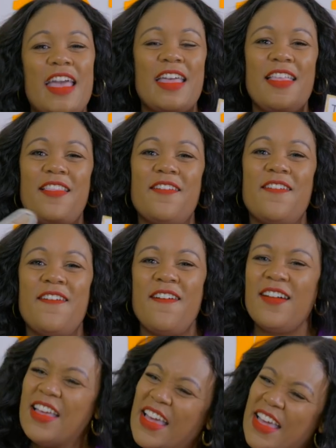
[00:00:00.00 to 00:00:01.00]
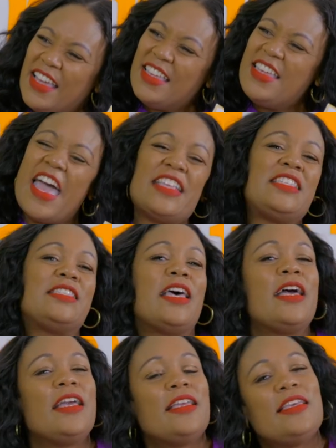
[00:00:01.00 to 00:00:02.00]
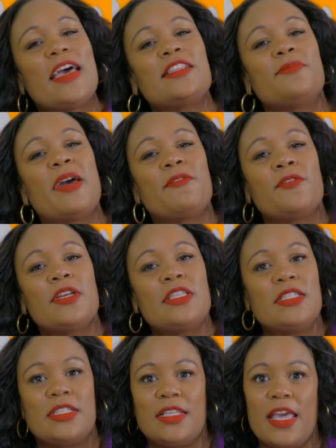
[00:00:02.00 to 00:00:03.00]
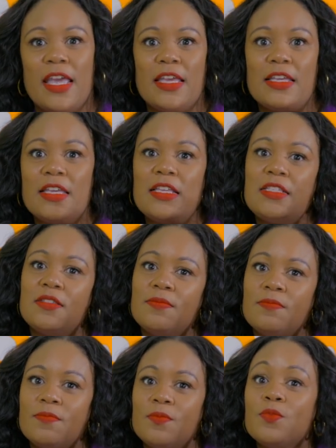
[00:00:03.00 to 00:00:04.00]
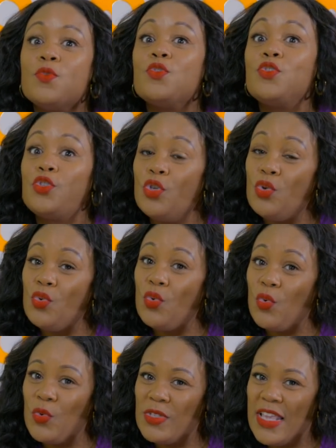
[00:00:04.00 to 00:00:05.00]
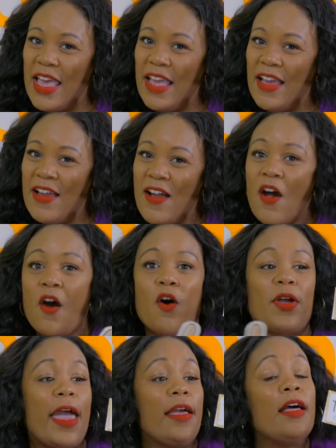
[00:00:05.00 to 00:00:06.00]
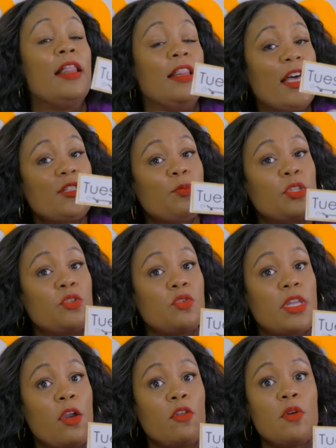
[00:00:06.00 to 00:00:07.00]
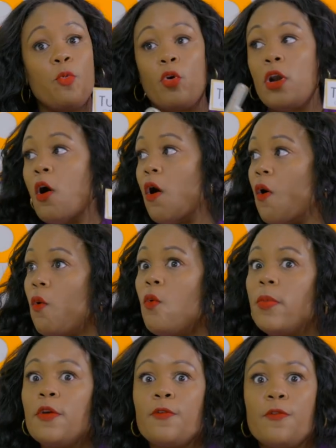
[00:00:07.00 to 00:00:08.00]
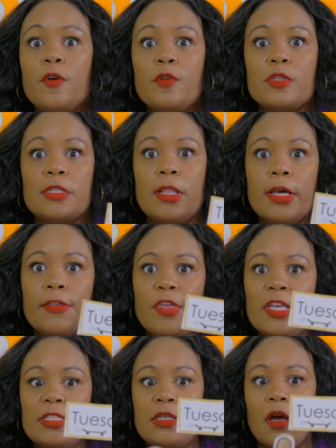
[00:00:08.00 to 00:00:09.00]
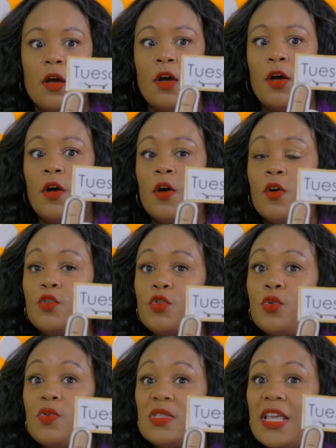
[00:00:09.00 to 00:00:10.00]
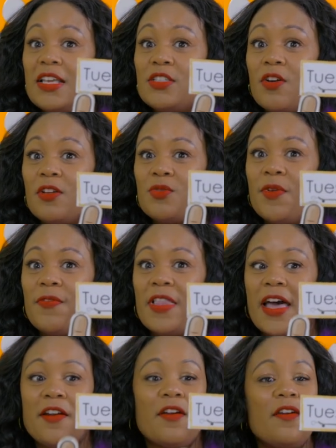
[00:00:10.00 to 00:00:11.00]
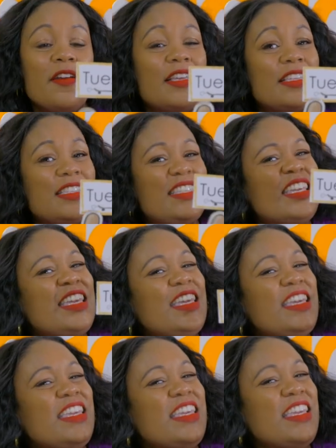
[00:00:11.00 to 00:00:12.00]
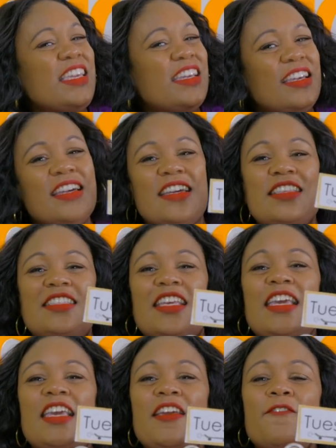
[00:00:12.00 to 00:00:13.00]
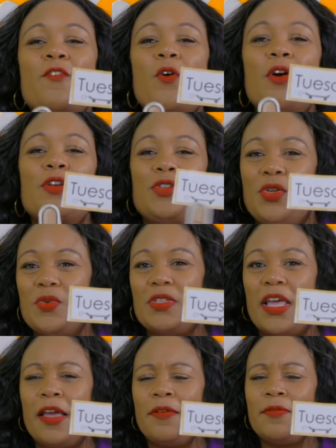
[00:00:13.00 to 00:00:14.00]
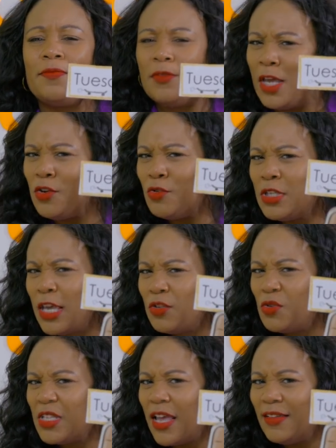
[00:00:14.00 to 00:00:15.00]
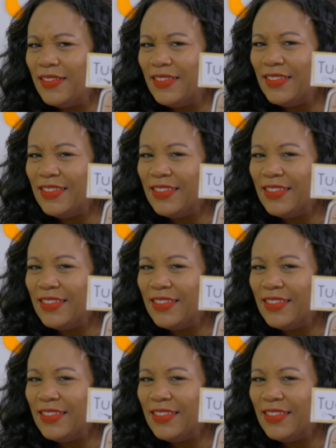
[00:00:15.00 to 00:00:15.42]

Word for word: day long. Yes, yes, my friends, today is Tuesday. Okay, let's put Tuesday on the board. Oh, but first, look at this. Tuesday starts with letter T. T for Tuesday. Can you say Tuesday?